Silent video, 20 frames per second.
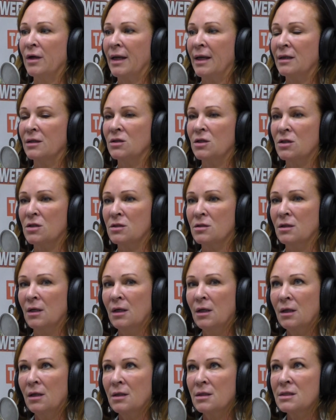and just
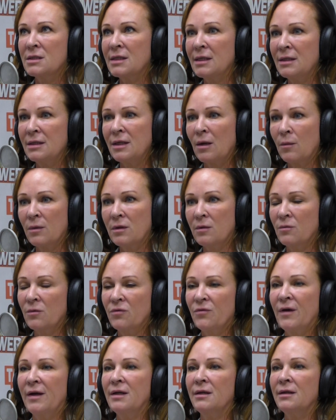sitting down with them and
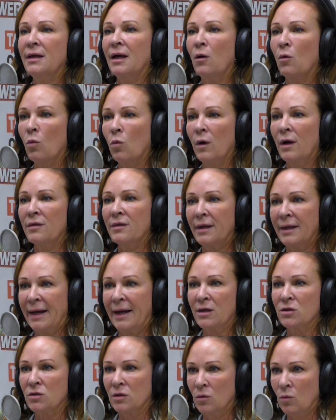finding out what they actually